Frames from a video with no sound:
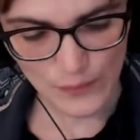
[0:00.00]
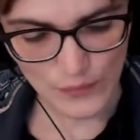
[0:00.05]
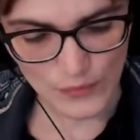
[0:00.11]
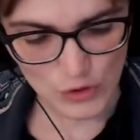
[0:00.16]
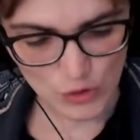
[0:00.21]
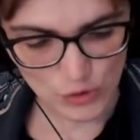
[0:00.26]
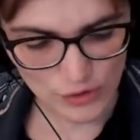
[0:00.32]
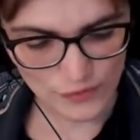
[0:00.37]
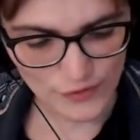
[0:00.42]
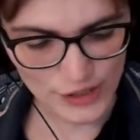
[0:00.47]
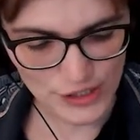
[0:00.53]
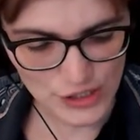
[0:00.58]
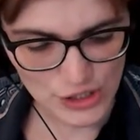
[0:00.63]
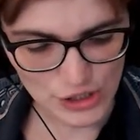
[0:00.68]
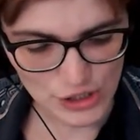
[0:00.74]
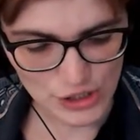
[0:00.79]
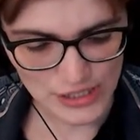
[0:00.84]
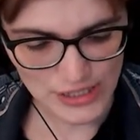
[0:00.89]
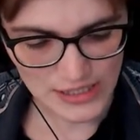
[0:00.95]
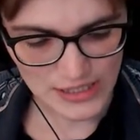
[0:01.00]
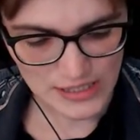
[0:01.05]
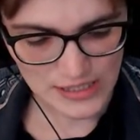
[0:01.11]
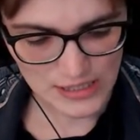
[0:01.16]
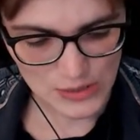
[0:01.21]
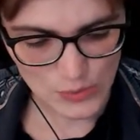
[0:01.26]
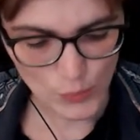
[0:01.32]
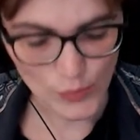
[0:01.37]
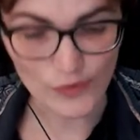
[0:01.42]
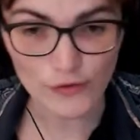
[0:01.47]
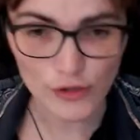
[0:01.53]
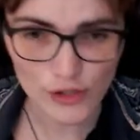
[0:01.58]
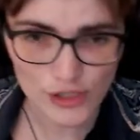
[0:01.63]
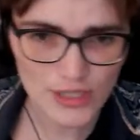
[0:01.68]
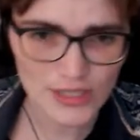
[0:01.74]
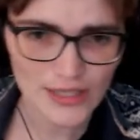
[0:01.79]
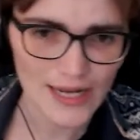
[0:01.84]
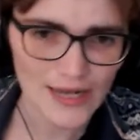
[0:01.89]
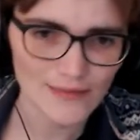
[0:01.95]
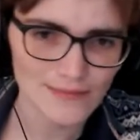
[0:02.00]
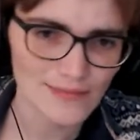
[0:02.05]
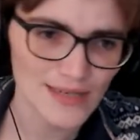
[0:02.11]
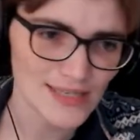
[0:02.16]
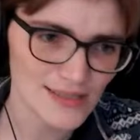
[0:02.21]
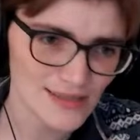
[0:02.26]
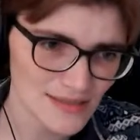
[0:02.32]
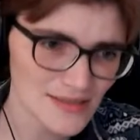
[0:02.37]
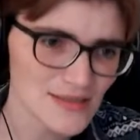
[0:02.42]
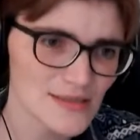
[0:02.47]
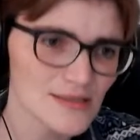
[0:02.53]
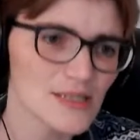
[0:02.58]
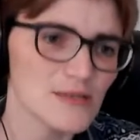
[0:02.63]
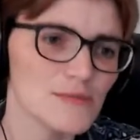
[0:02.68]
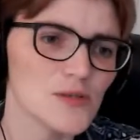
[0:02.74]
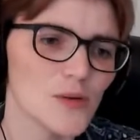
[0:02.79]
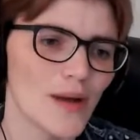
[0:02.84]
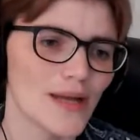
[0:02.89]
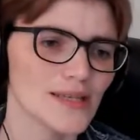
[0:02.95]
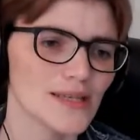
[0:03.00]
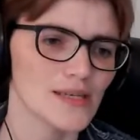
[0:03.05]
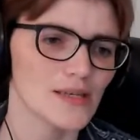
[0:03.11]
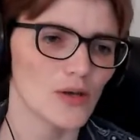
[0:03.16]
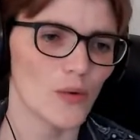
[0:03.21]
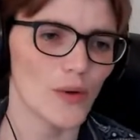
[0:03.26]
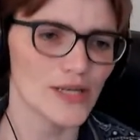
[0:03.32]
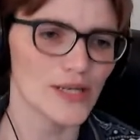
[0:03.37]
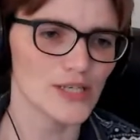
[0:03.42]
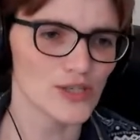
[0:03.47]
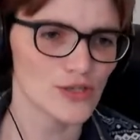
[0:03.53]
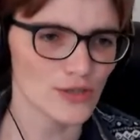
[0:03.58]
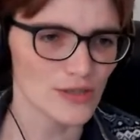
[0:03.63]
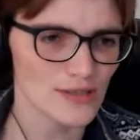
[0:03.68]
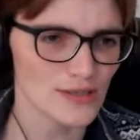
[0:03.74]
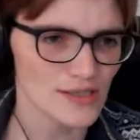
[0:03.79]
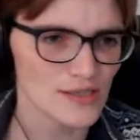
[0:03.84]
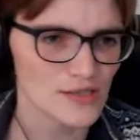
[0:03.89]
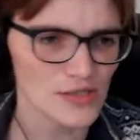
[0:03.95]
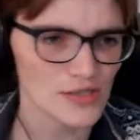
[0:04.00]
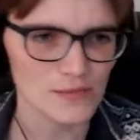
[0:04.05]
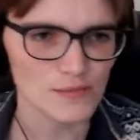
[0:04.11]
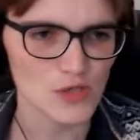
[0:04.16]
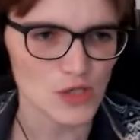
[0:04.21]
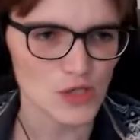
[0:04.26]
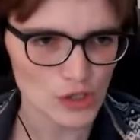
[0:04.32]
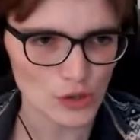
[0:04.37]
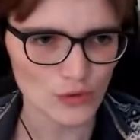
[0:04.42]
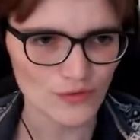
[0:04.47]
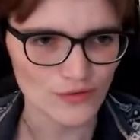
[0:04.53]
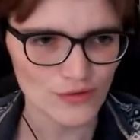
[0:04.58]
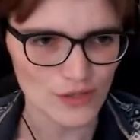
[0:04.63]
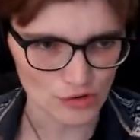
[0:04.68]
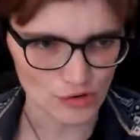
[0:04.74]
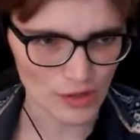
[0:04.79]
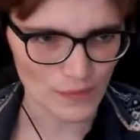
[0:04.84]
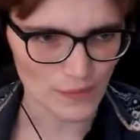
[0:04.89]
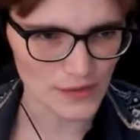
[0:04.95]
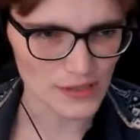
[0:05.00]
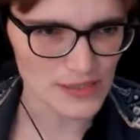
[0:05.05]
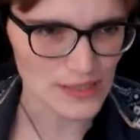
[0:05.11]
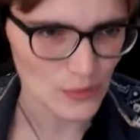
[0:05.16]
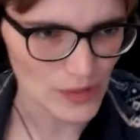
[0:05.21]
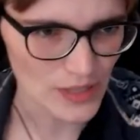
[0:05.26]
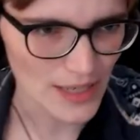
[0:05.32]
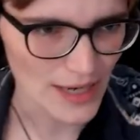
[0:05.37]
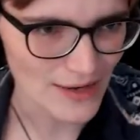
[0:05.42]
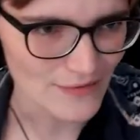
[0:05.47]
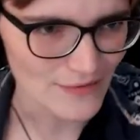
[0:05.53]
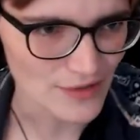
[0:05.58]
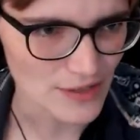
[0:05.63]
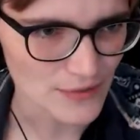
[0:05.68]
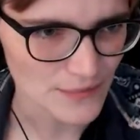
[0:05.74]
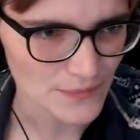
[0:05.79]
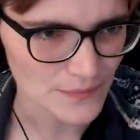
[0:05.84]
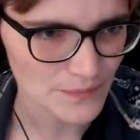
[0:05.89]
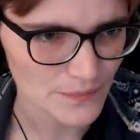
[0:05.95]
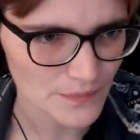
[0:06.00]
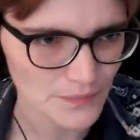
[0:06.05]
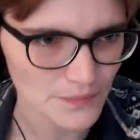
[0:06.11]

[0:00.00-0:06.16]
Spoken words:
Short version is we've looked at that. It doesn't seem to answer the question. It doesn't seem to solve the troubles that we are having.